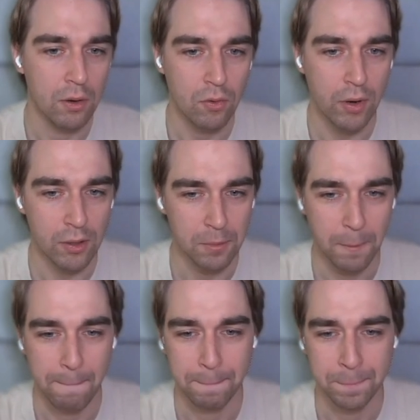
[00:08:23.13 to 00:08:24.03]
Right.
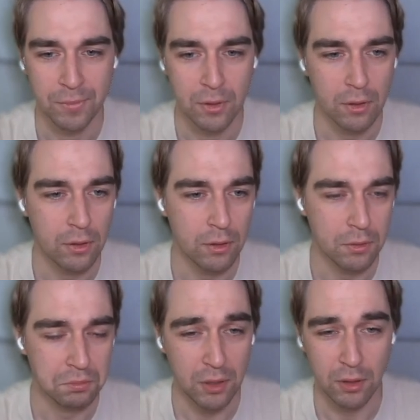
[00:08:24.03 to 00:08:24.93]

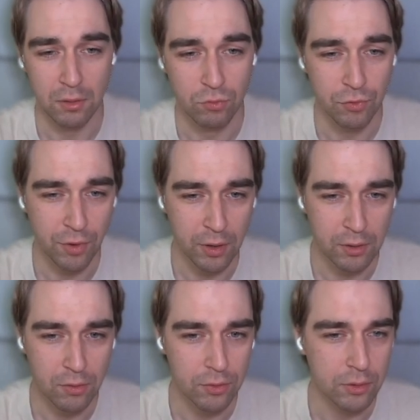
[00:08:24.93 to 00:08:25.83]
And I
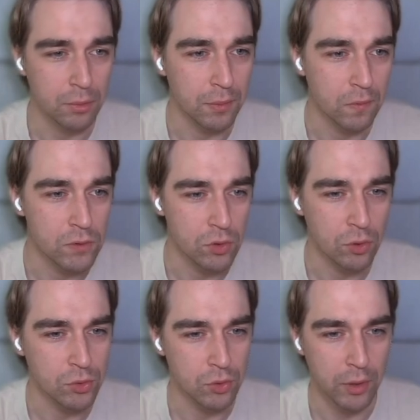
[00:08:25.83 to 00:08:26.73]
refactor a little bit this
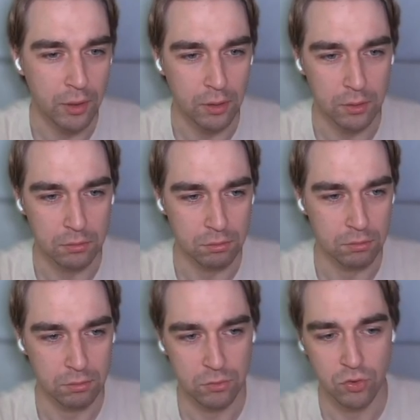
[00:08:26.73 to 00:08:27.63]
code so I can
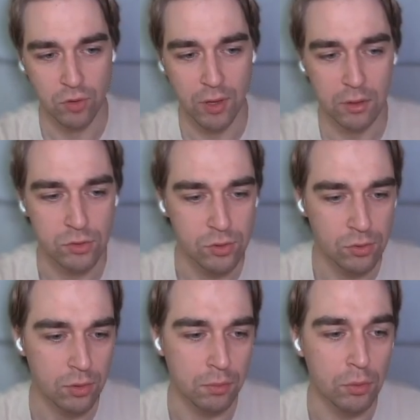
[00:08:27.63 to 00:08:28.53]
train and
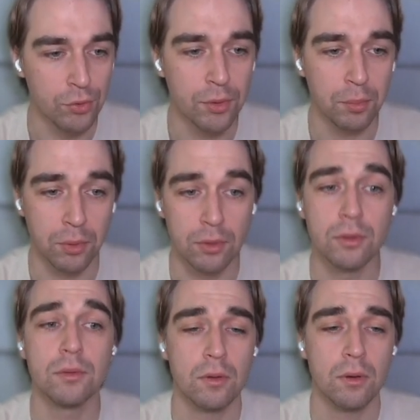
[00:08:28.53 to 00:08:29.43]
store
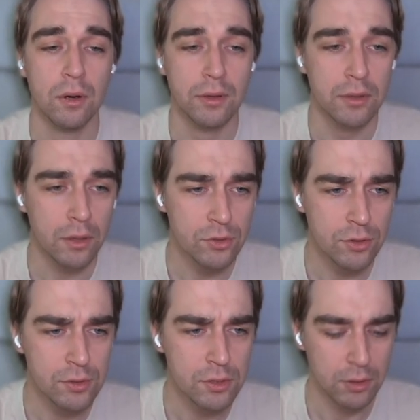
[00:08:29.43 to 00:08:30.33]
multiple
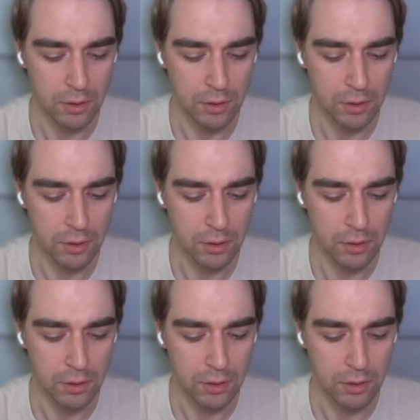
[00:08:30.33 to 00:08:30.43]
architectures.